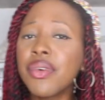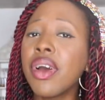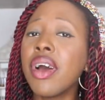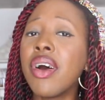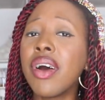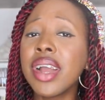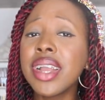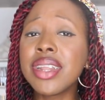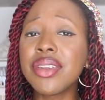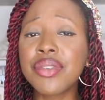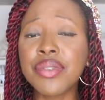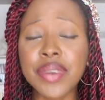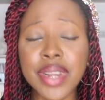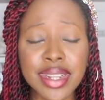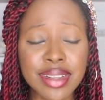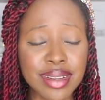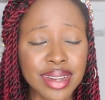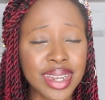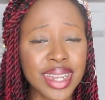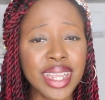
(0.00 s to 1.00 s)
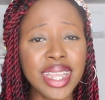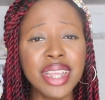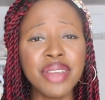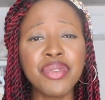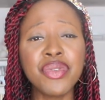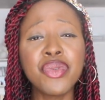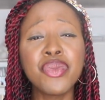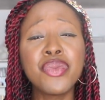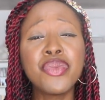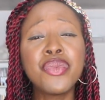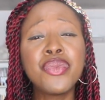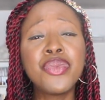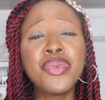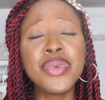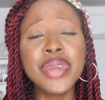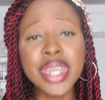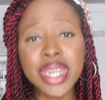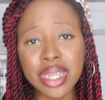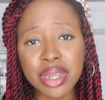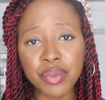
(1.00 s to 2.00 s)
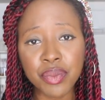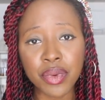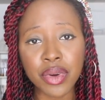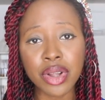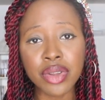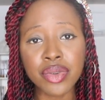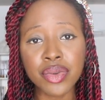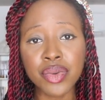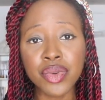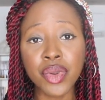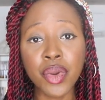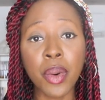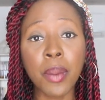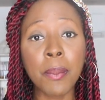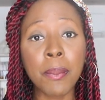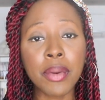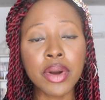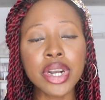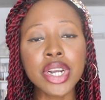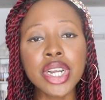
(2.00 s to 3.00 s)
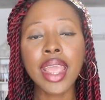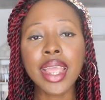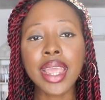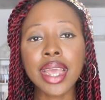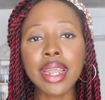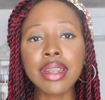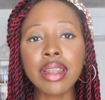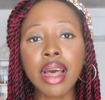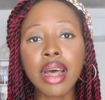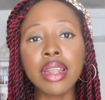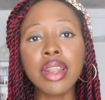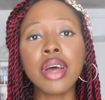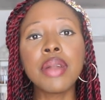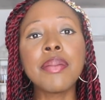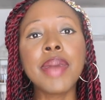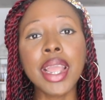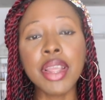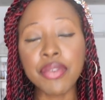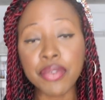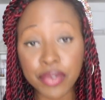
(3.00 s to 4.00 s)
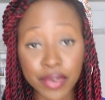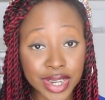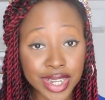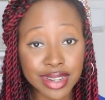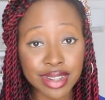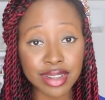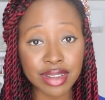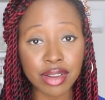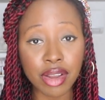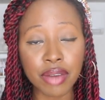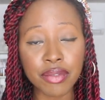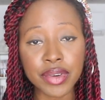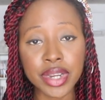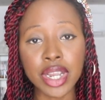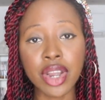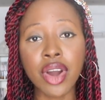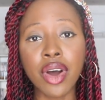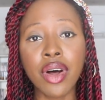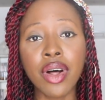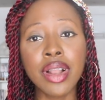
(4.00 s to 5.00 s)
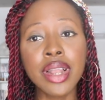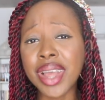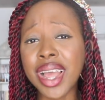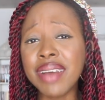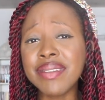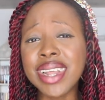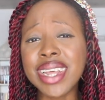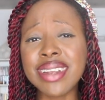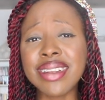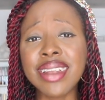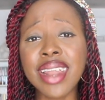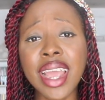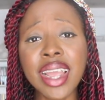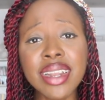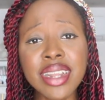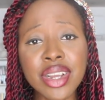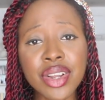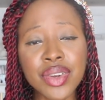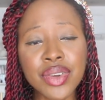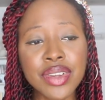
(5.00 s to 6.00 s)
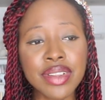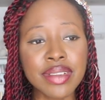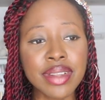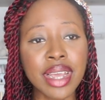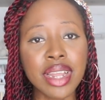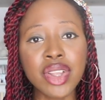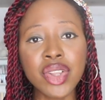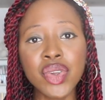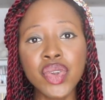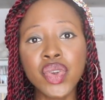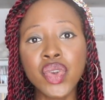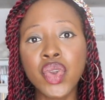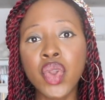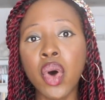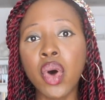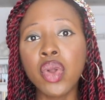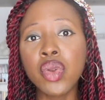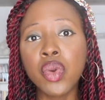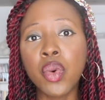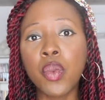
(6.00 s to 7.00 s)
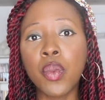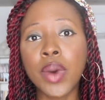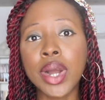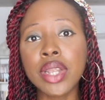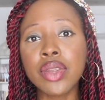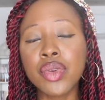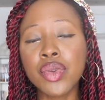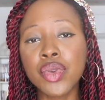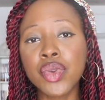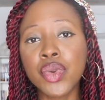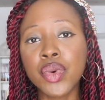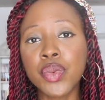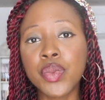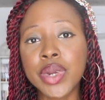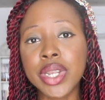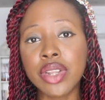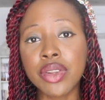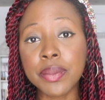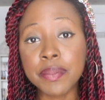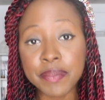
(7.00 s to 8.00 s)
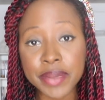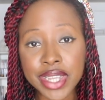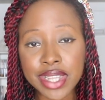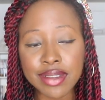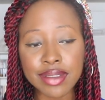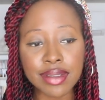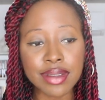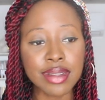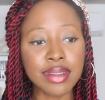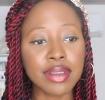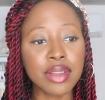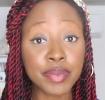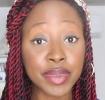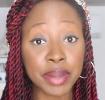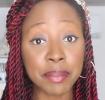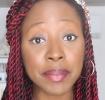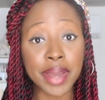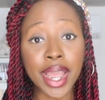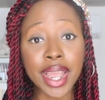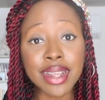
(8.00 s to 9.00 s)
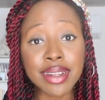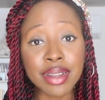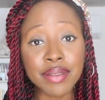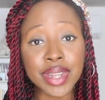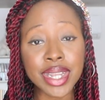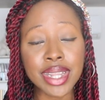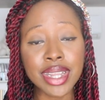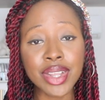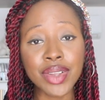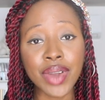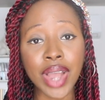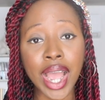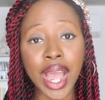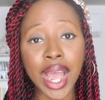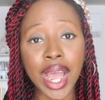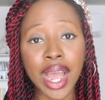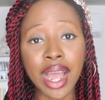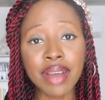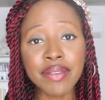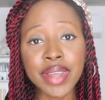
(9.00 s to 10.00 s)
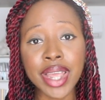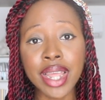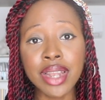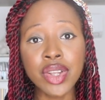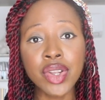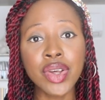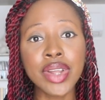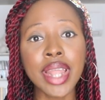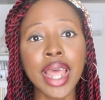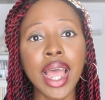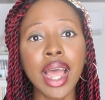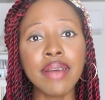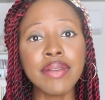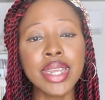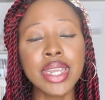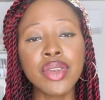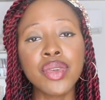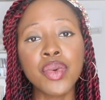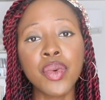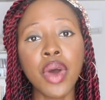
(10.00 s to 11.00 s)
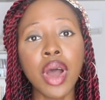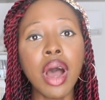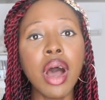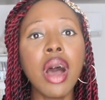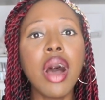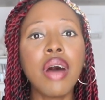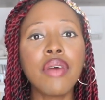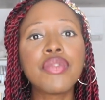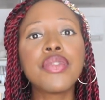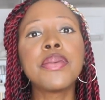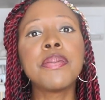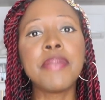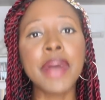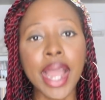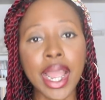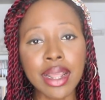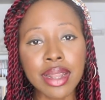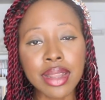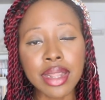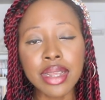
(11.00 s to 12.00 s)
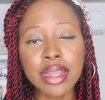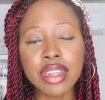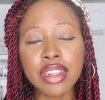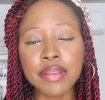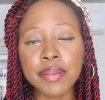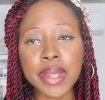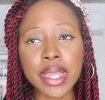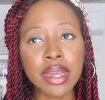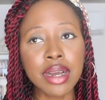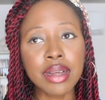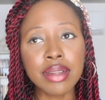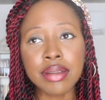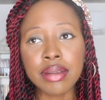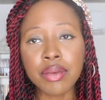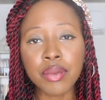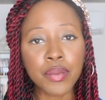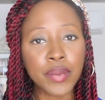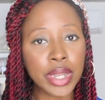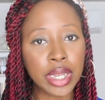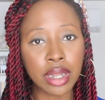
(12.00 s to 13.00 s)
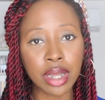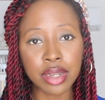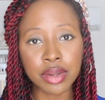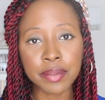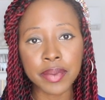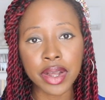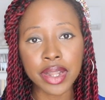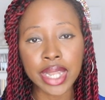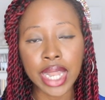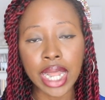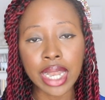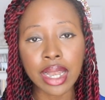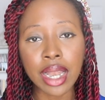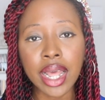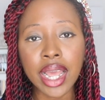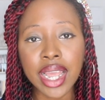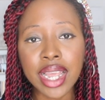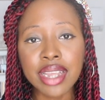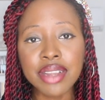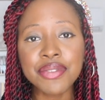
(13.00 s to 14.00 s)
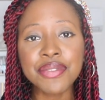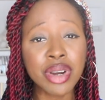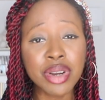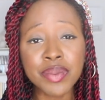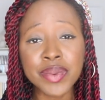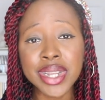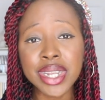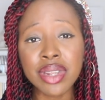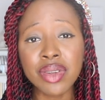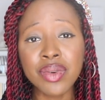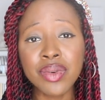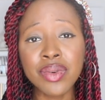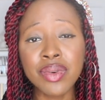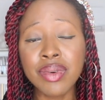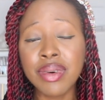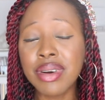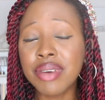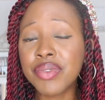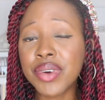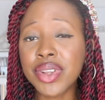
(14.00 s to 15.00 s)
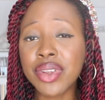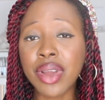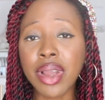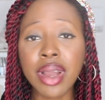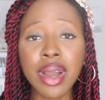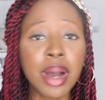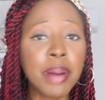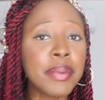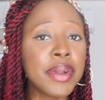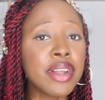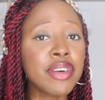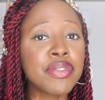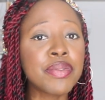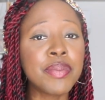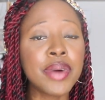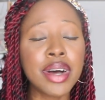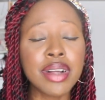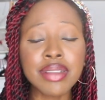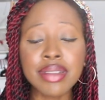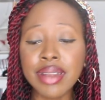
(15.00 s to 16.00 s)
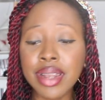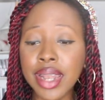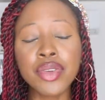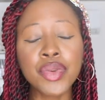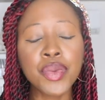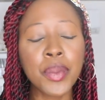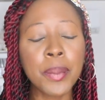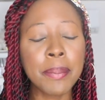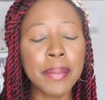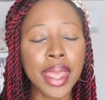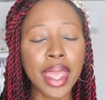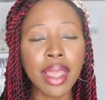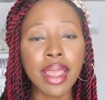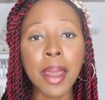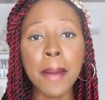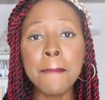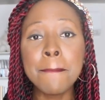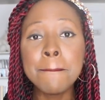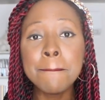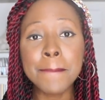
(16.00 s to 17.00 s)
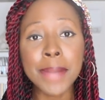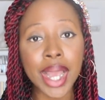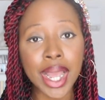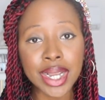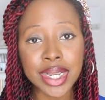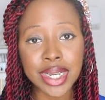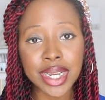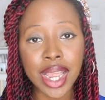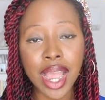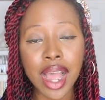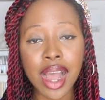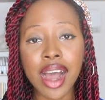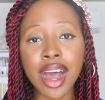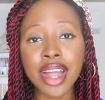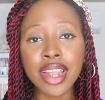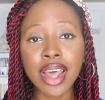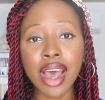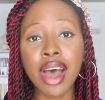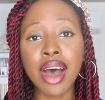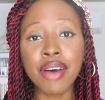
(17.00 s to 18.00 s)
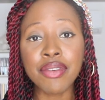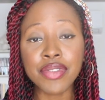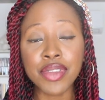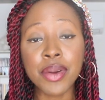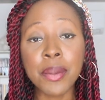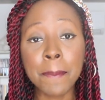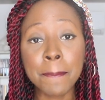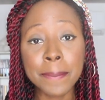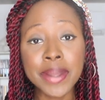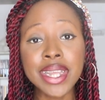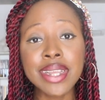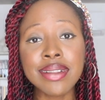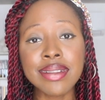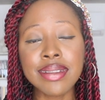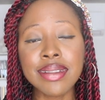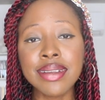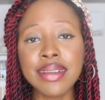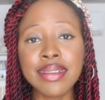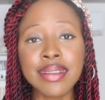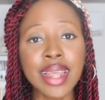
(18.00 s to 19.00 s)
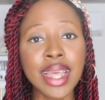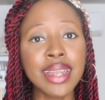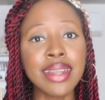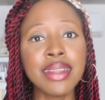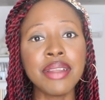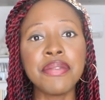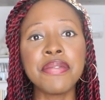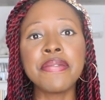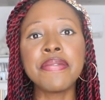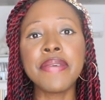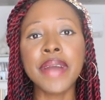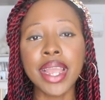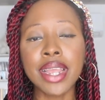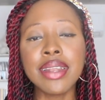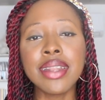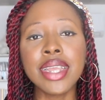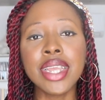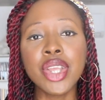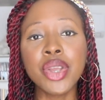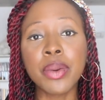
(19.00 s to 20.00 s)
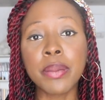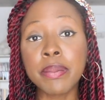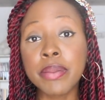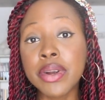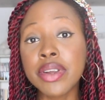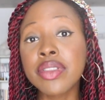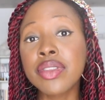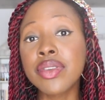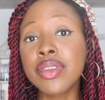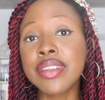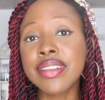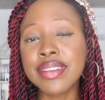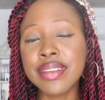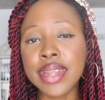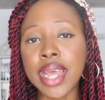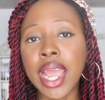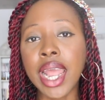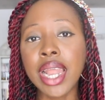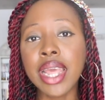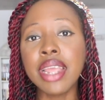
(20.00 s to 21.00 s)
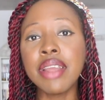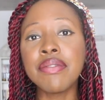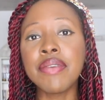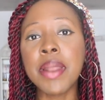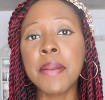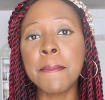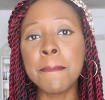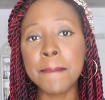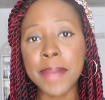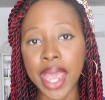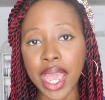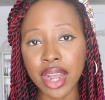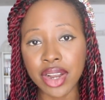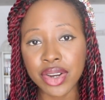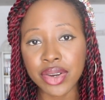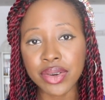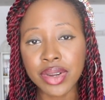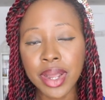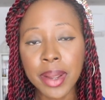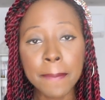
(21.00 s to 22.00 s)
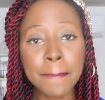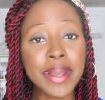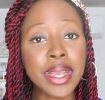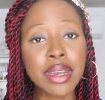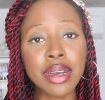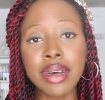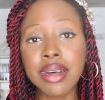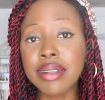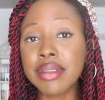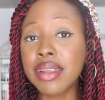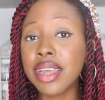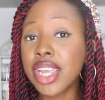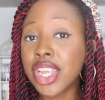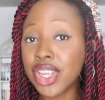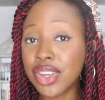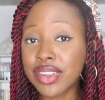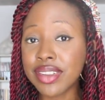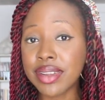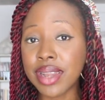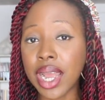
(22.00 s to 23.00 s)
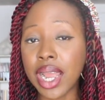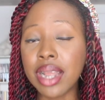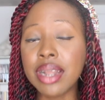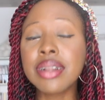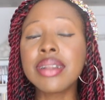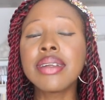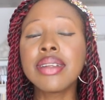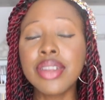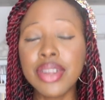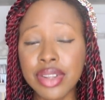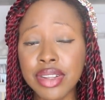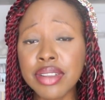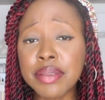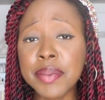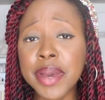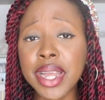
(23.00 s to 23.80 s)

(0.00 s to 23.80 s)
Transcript: you are interested, if you really want to know more, get down on my free discovery call. You have that tiny closet, you don't know what to do with your pieces. Optimize everything you have and not having to overbuy things because we're not about that life. Work with you for the couple of months to make magic out of your pieces and defining your personal style even better because your style does